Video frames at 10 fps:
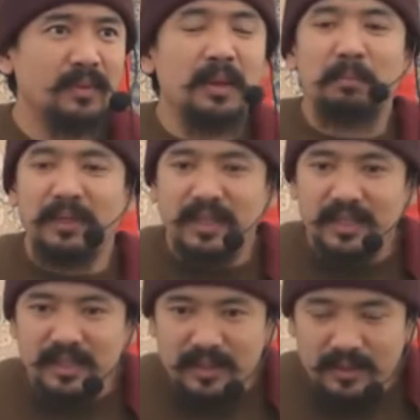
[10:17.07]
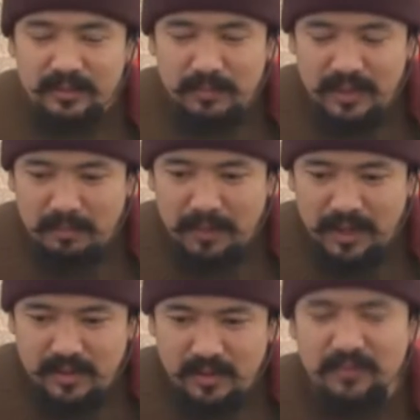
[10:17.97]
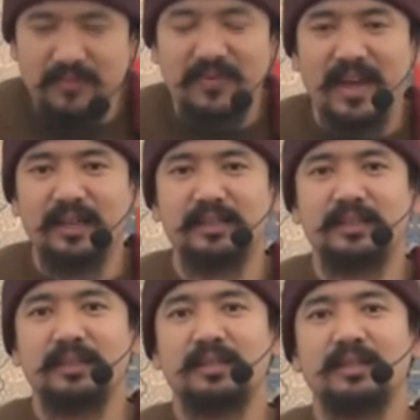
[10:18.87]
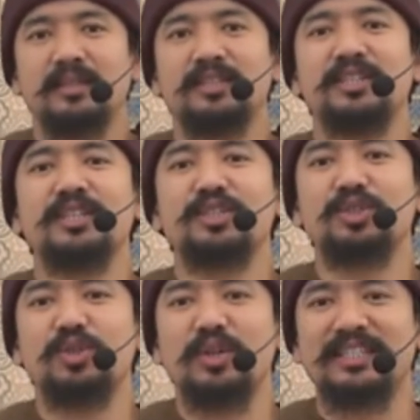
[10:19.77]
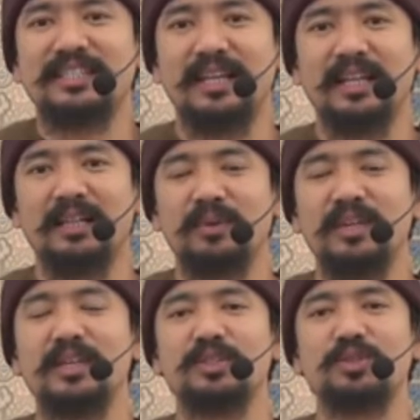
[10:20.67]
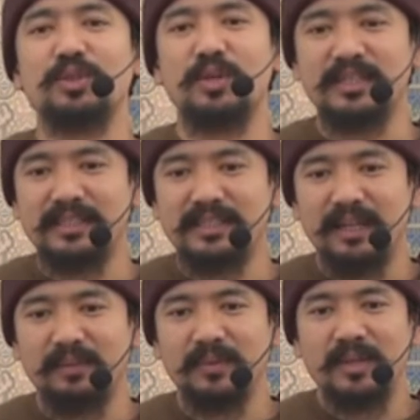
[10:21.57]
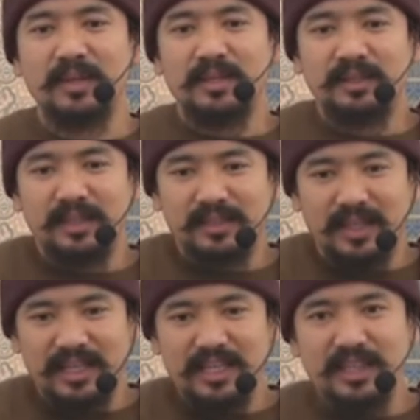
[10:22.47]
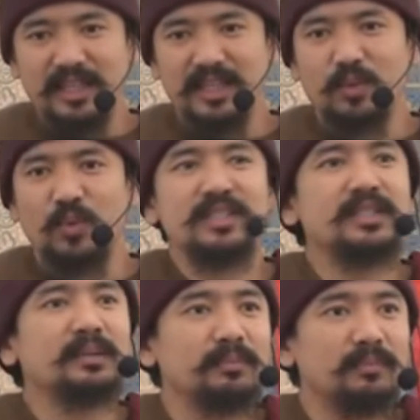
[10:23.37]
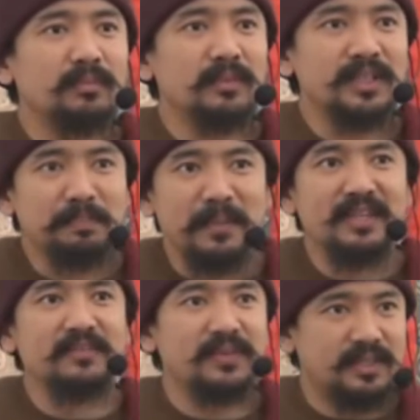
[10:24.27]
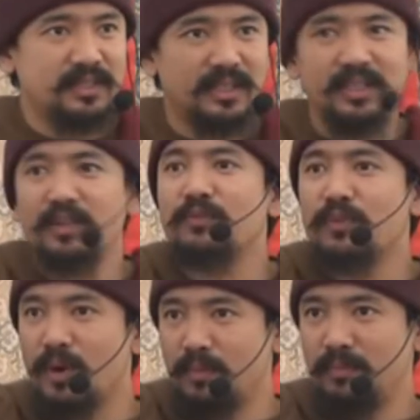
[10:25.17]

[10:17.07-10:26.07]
But in a matter of fact, she's yourself or he's yourself, that the inner wisdom is manifesting in a form.